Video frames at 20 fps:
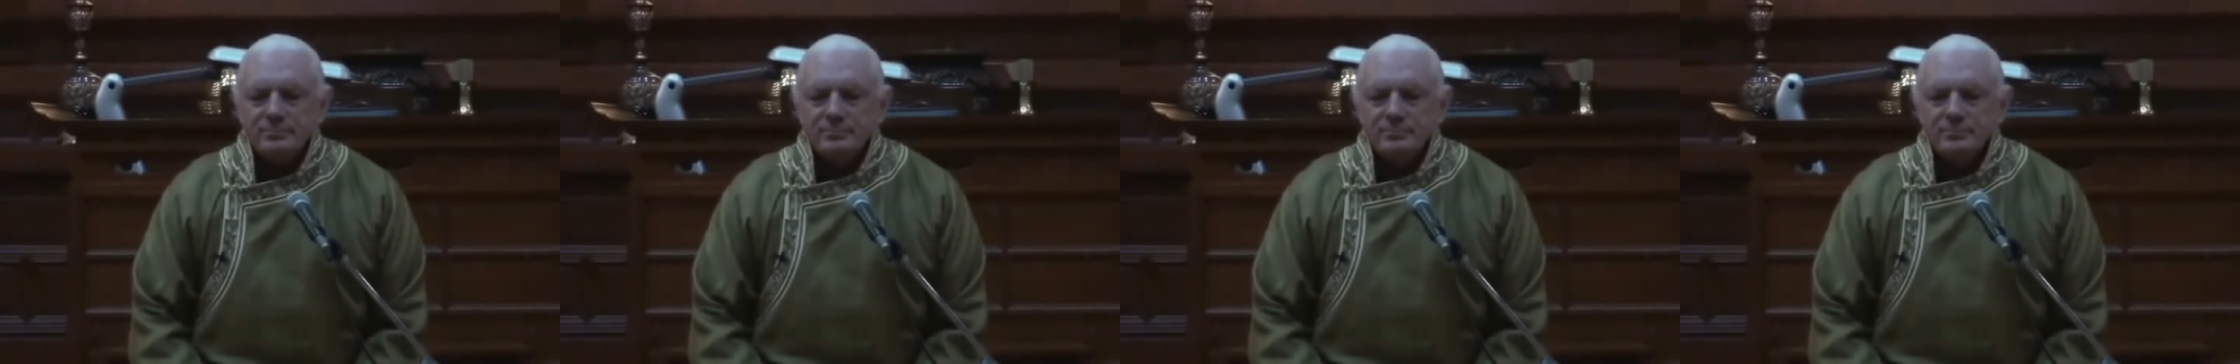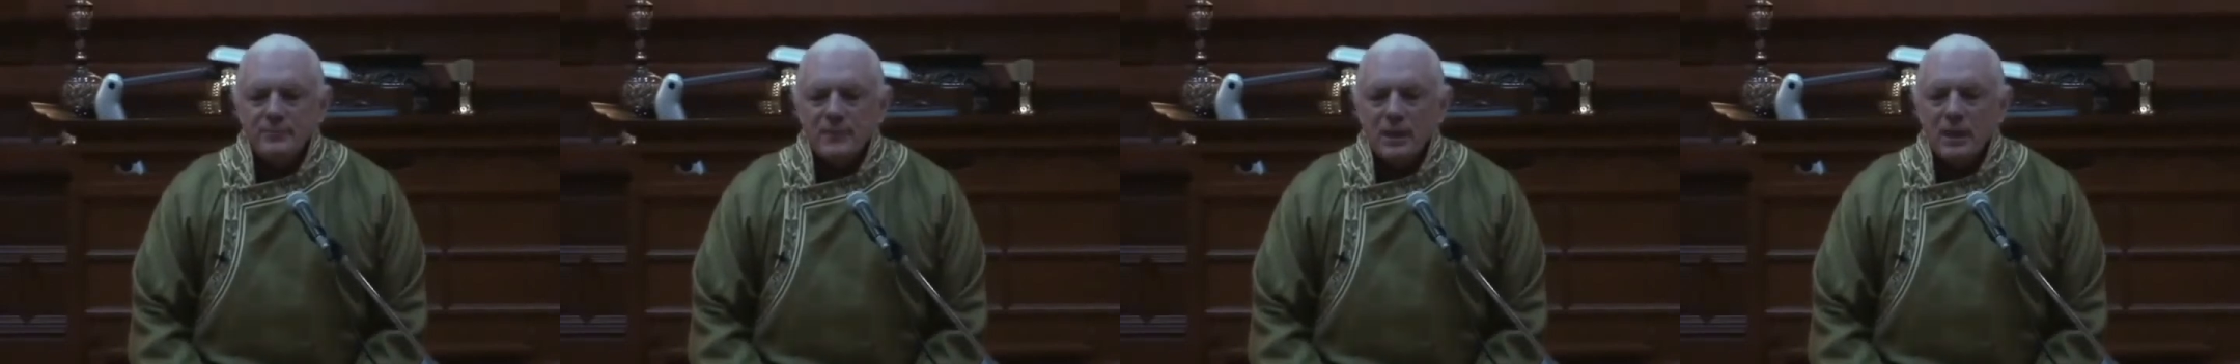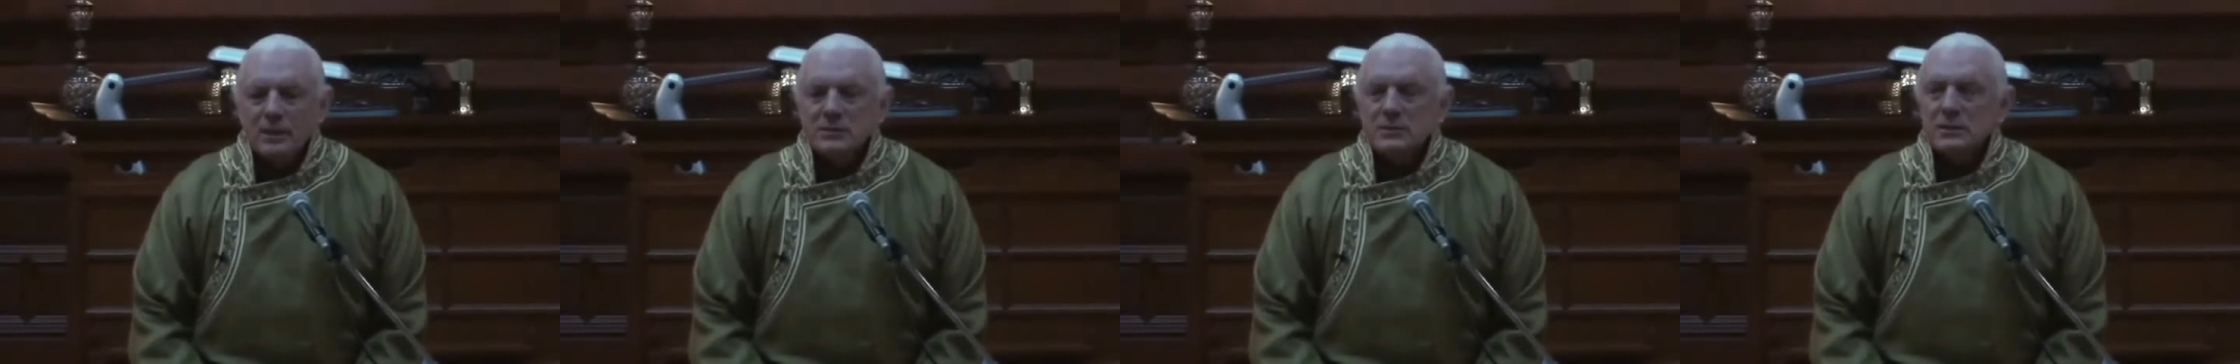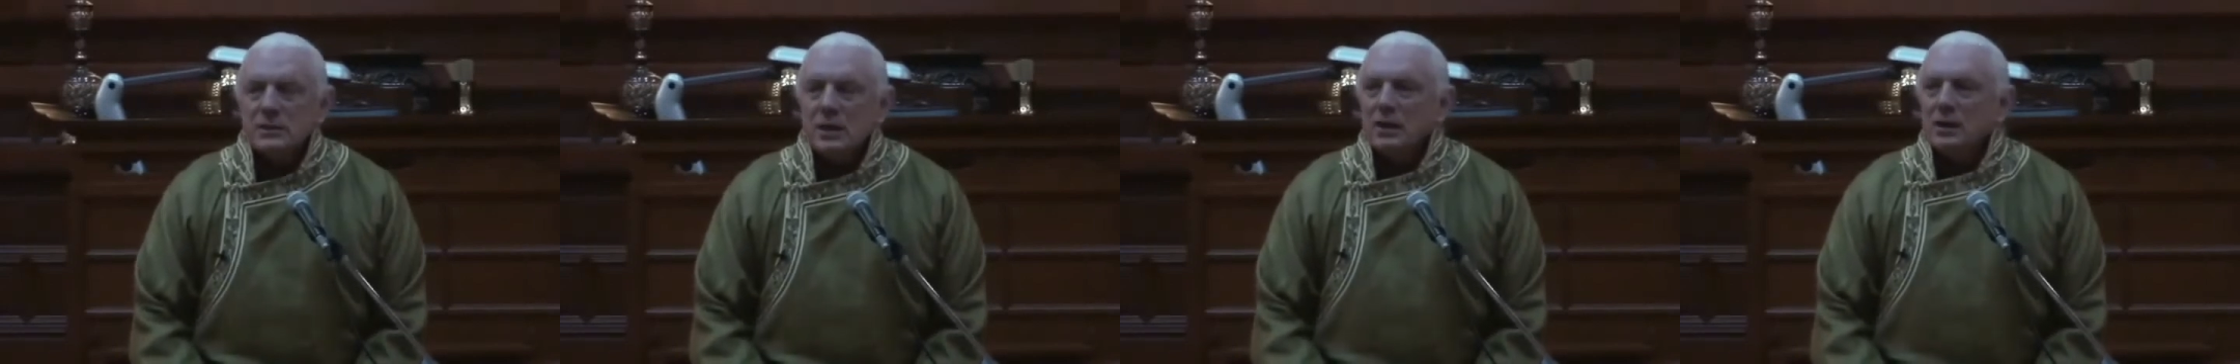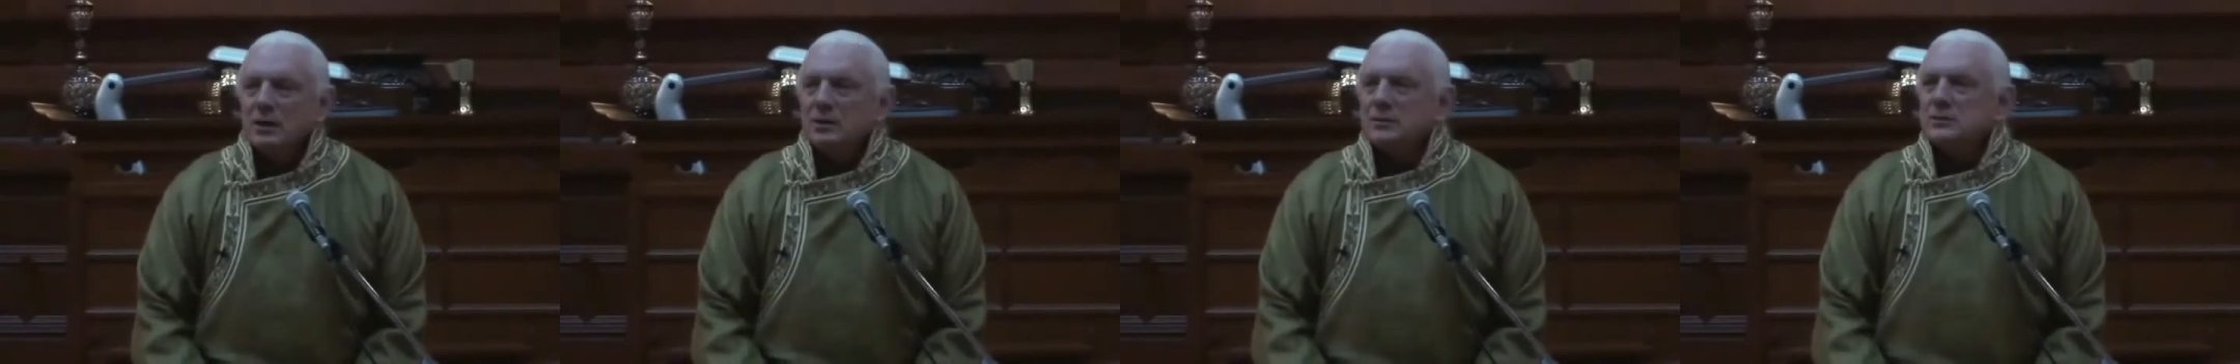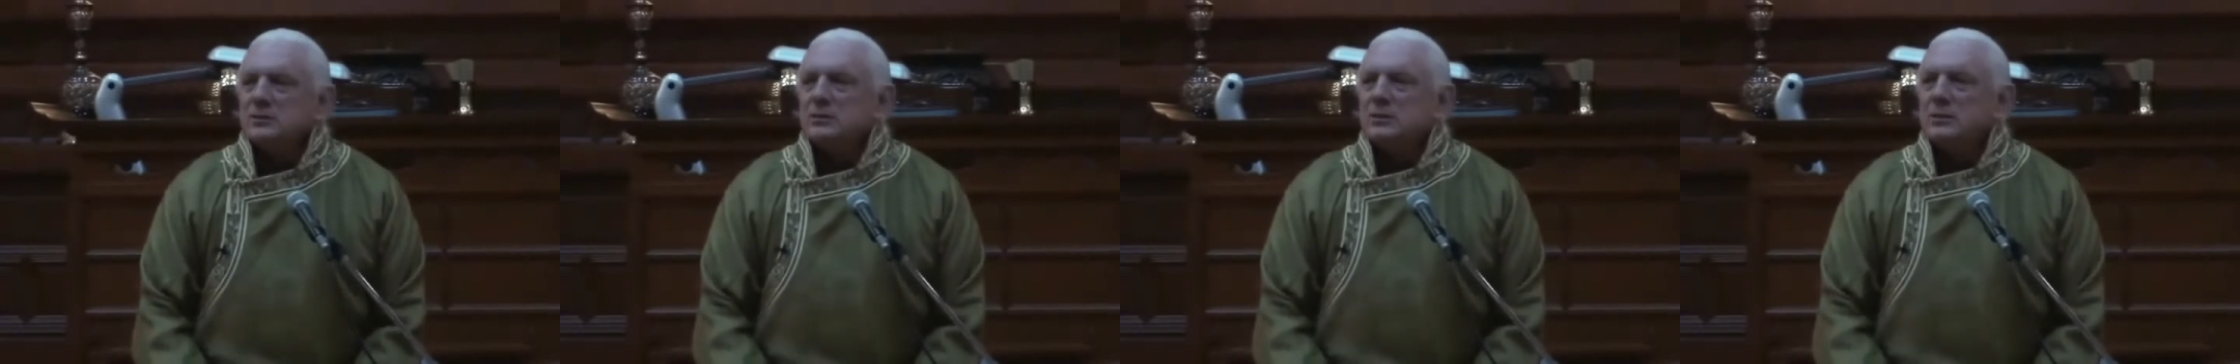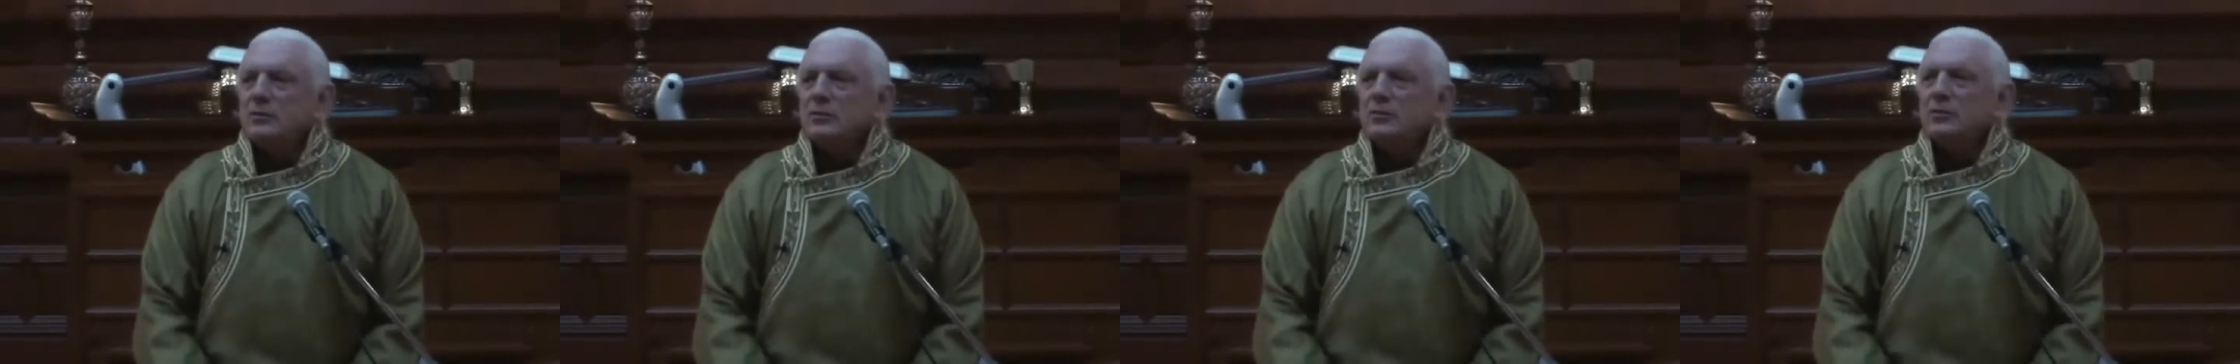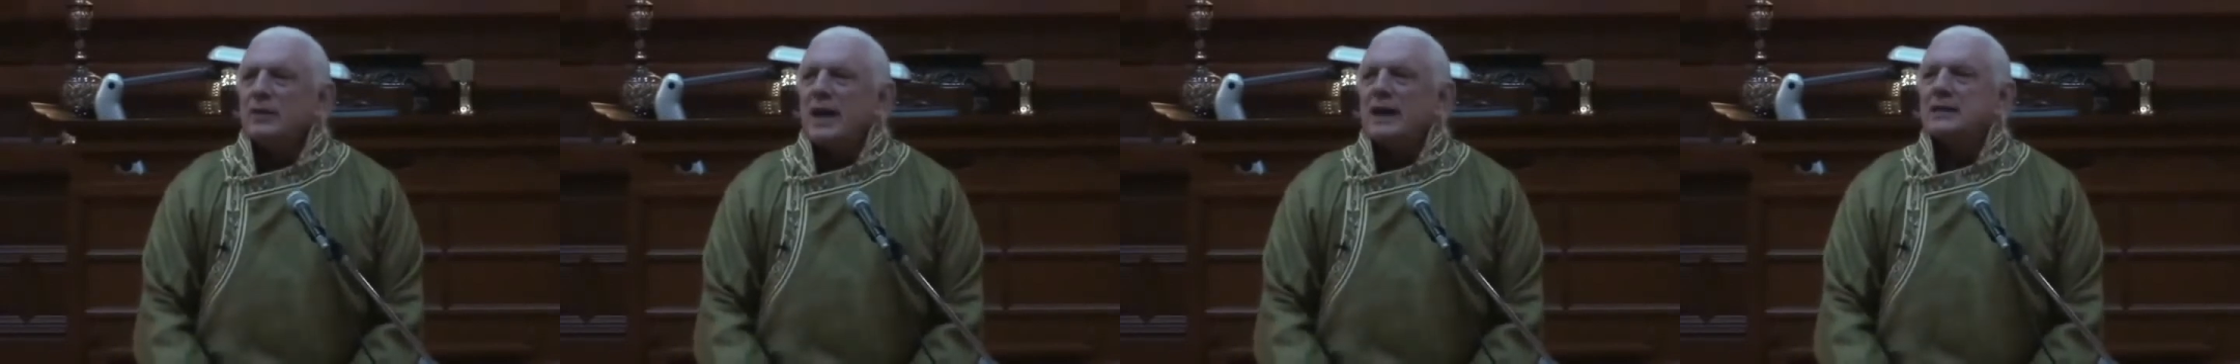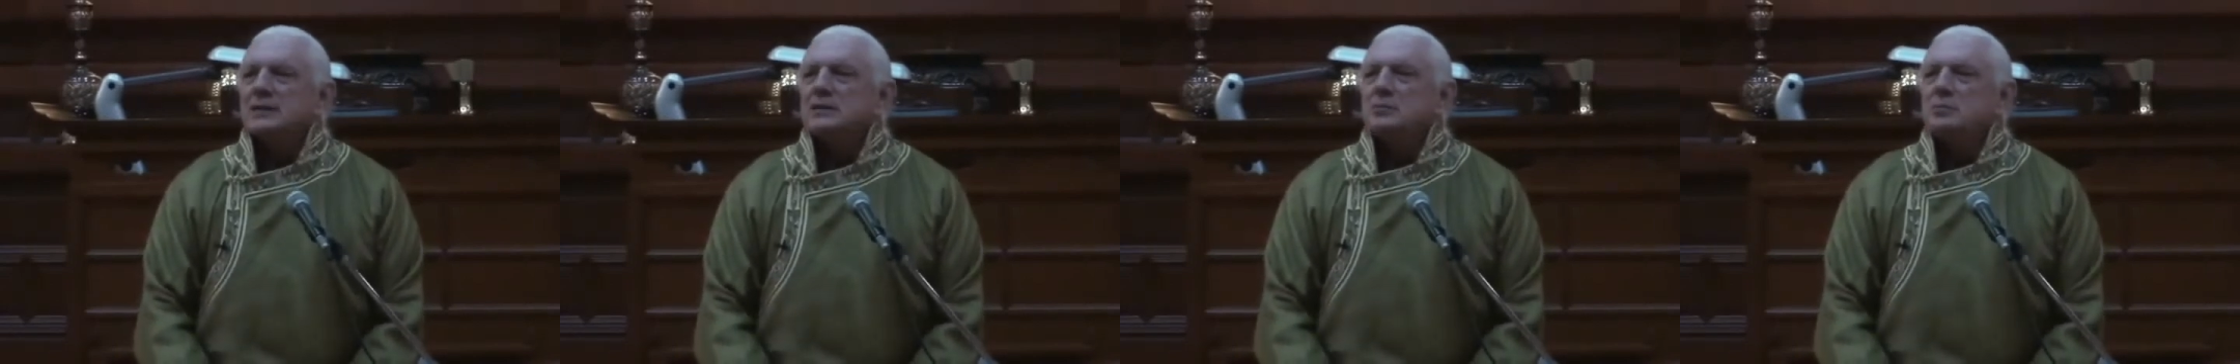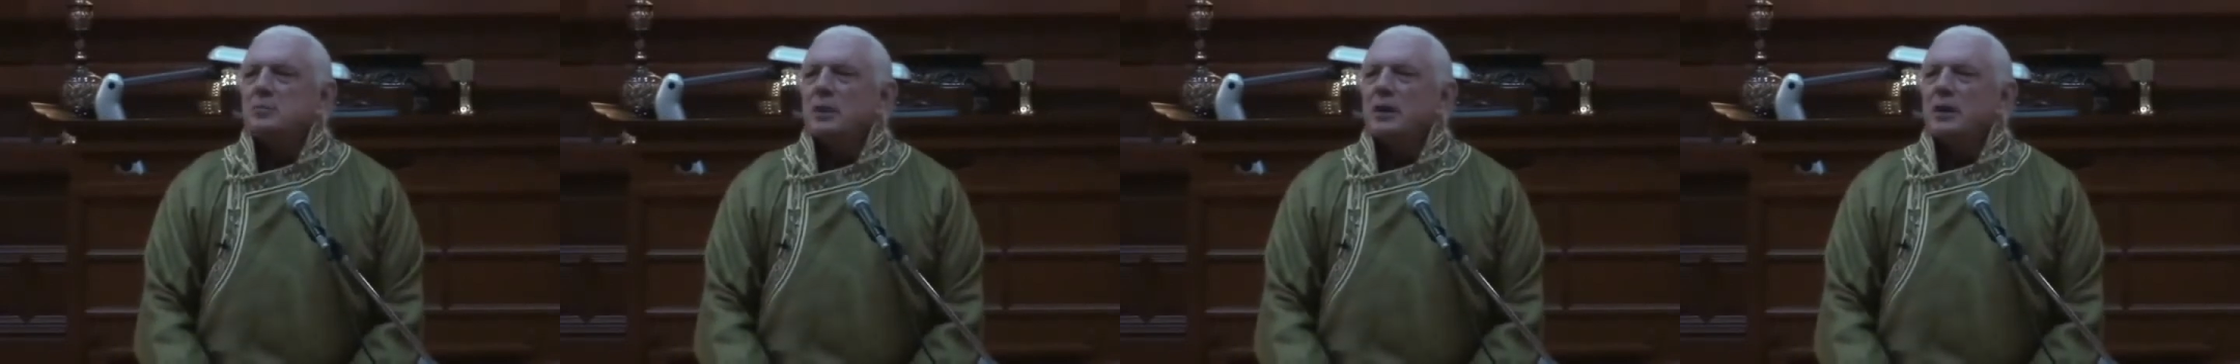Asanga's vast